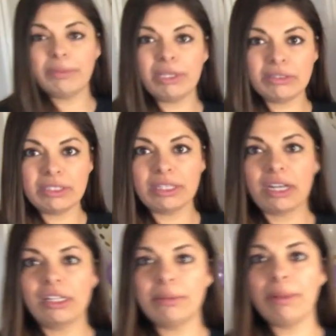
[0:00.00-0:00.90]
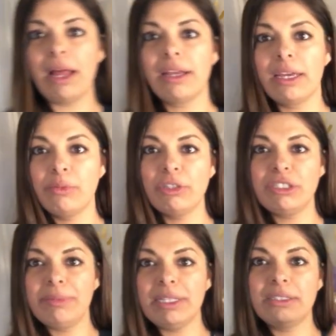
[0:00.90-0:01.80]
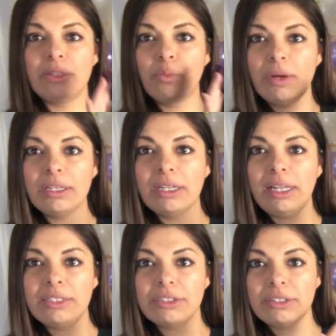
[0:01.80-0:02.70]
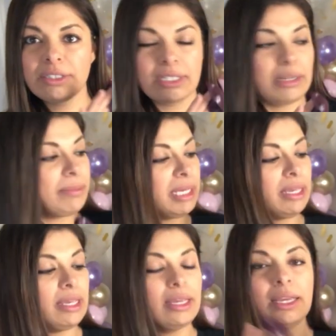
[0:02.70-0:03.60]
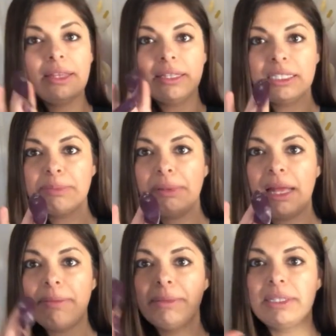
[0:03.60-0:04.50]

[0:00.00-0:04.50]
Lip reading: using the color block, and which means one cluster is gonna be in this plum,